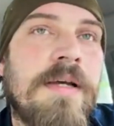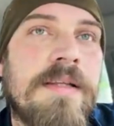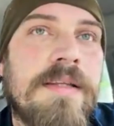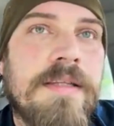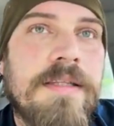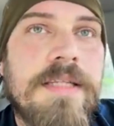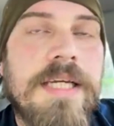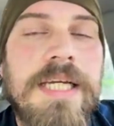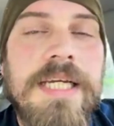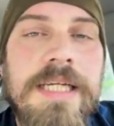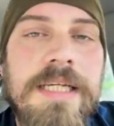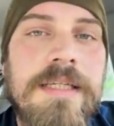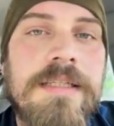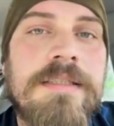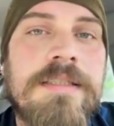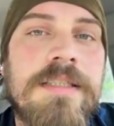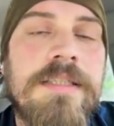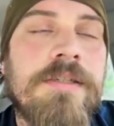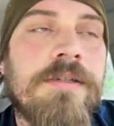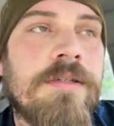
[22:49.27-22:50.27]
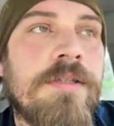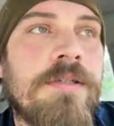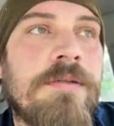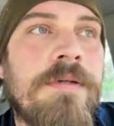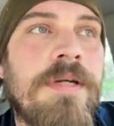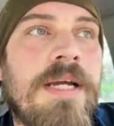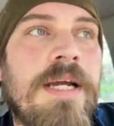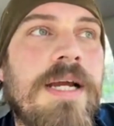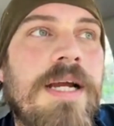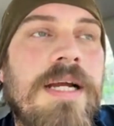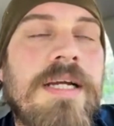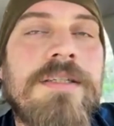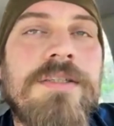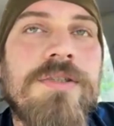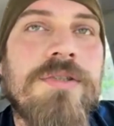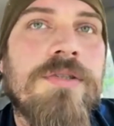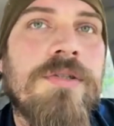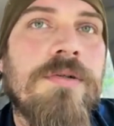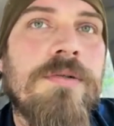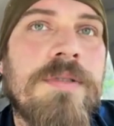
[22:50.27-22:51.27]
thing is near you, and
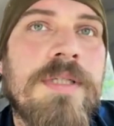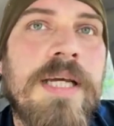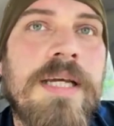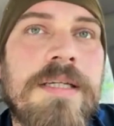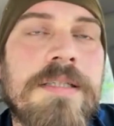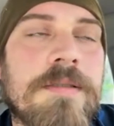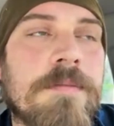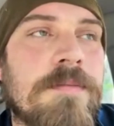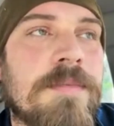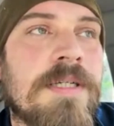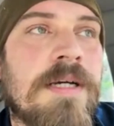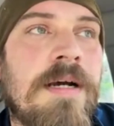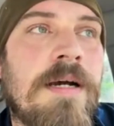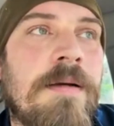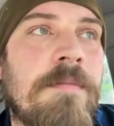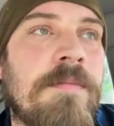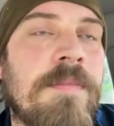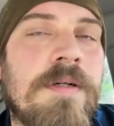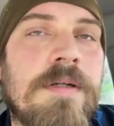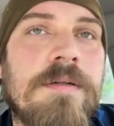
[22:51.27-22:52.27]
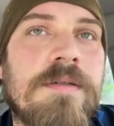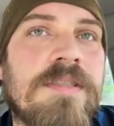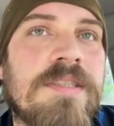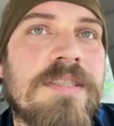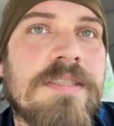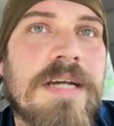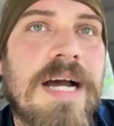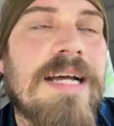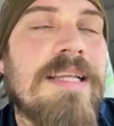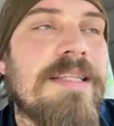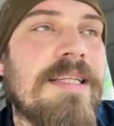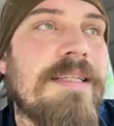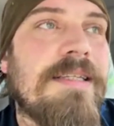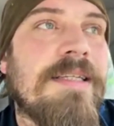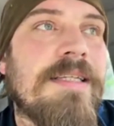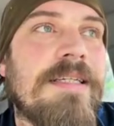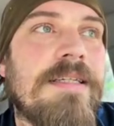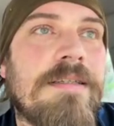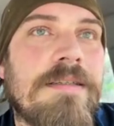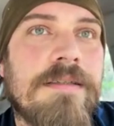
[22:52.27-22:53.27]
just go take some time
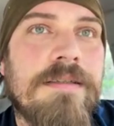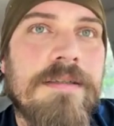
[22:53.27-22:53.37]
silently.